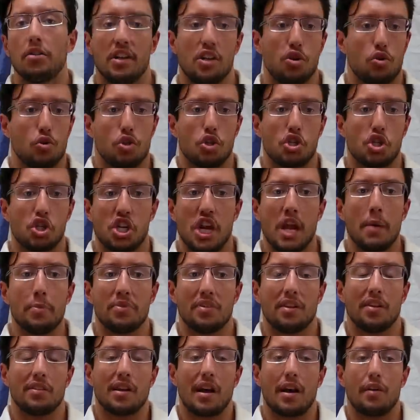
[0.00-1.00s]
they just
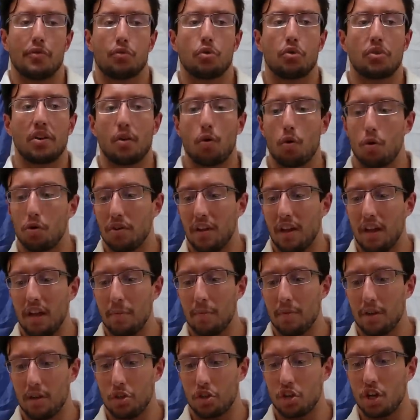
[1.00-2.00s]
shaped it after their own
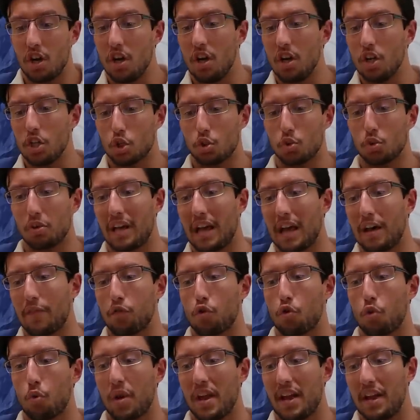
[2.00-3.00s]
image. So they have
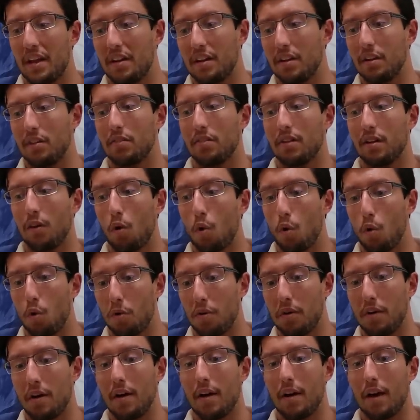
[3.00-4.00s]
created their
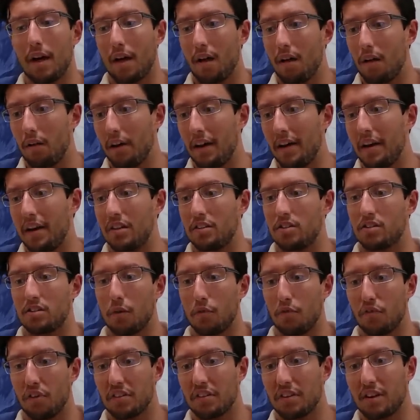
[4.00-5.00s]
own hell. It is
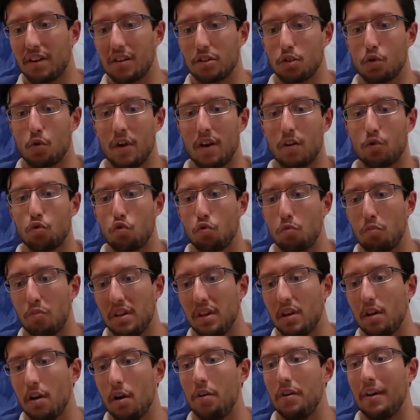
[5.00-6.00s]
something that is going to
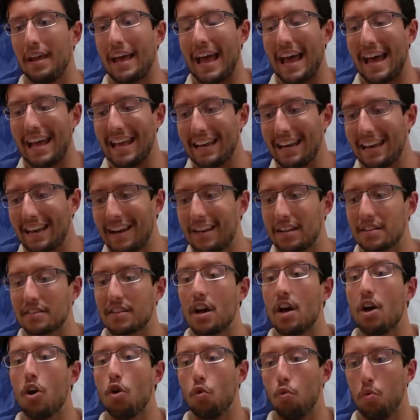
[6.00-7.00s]
be an endless
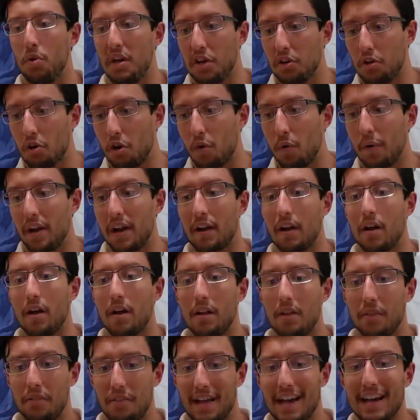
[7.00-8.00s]
recurring
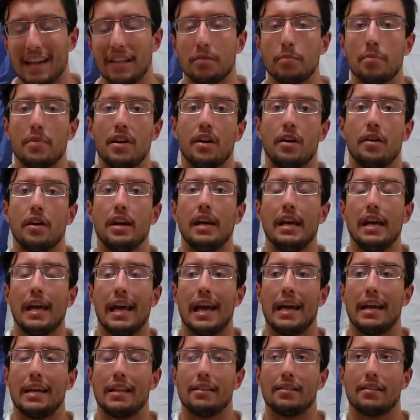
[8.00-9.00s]
nightmare.
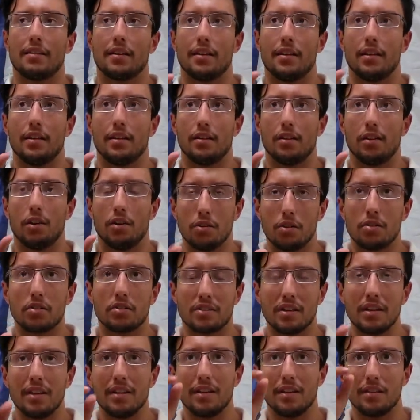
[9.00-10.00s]
And
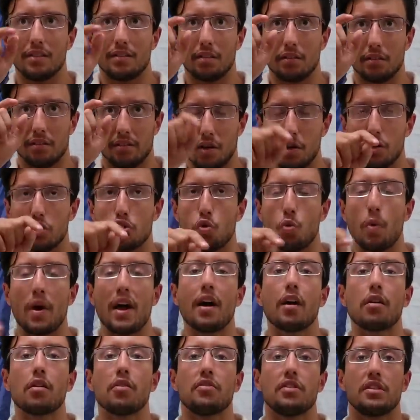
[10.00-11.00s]
understand that there is a way
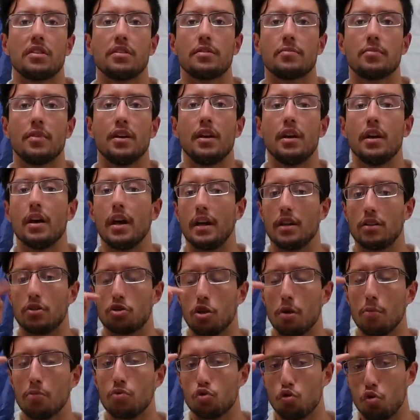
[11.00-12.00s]
out of it. And
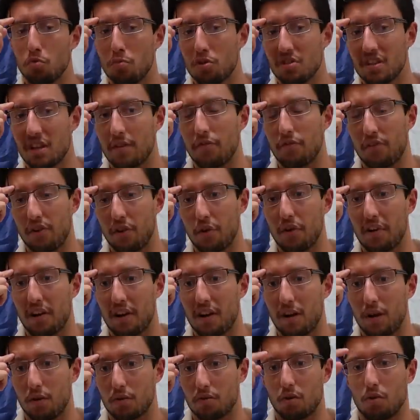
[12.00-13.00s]
some Zoomers have figured it
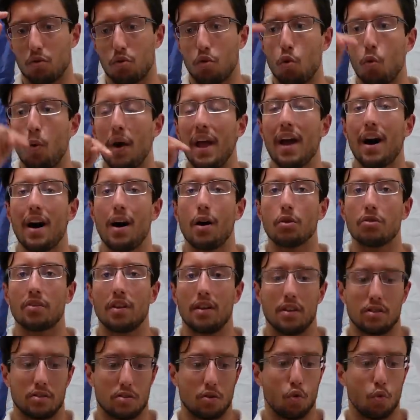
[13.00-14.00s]
out. The way out
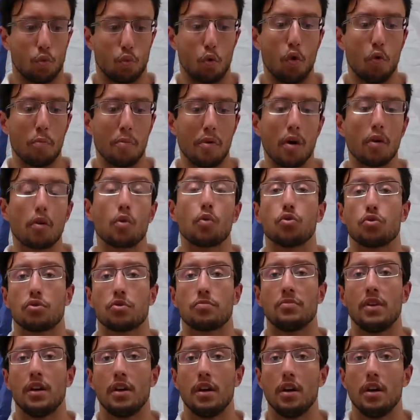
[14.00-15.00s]
is role
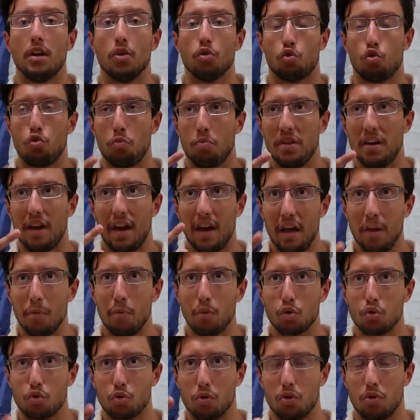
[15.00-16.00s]
models. To be
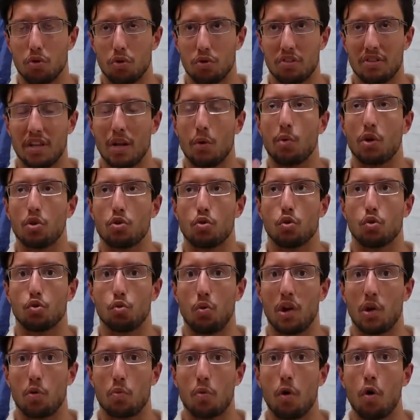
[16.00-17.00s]
able to understand what you're
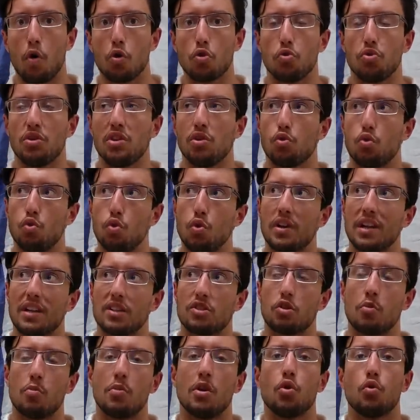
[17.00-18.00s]
doing wrong, you need to look at
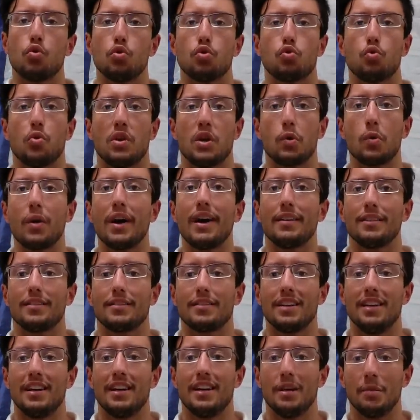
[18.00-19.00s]
someone who's doing
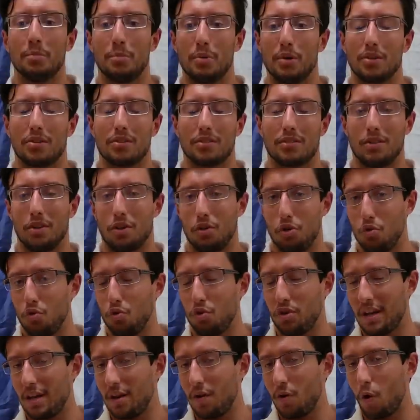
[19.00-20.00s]
right. But you
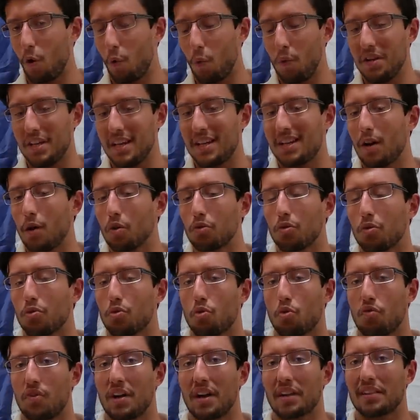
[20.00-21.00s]
can already count on
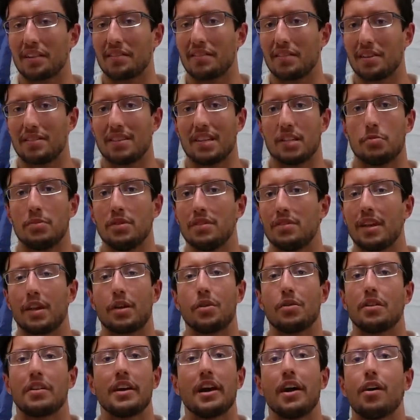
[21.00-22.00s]
the fact that this has been
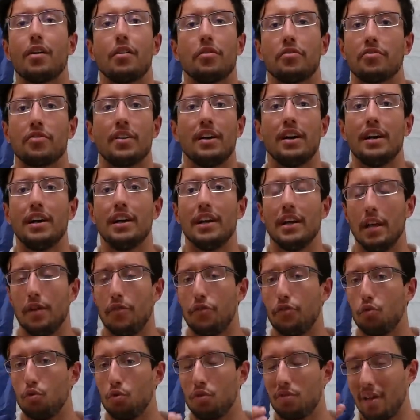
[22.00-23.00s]
taken care of.
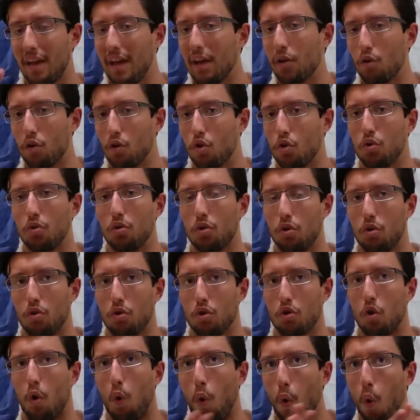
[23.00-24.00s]
If you take a good
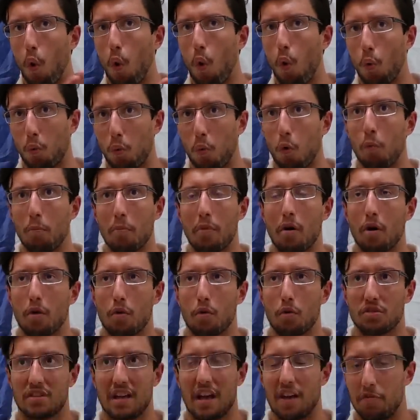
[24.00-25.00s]
look, all role
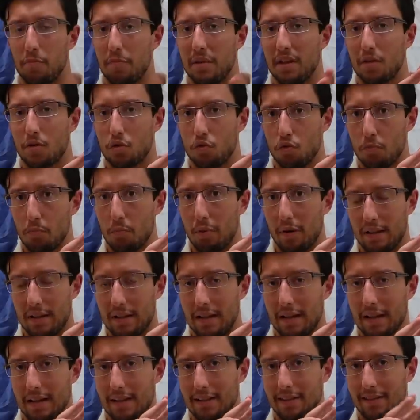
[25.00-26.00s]
models have been
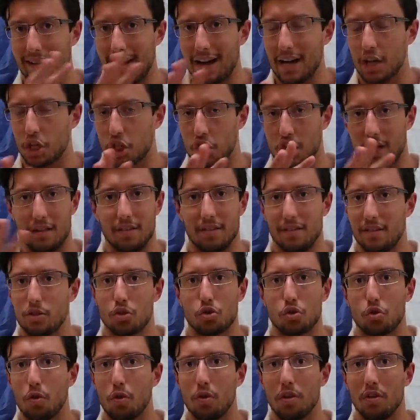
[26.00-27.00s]
completely dashed and
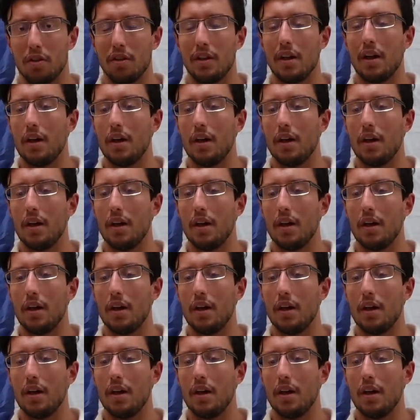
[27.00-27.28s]
destroyed.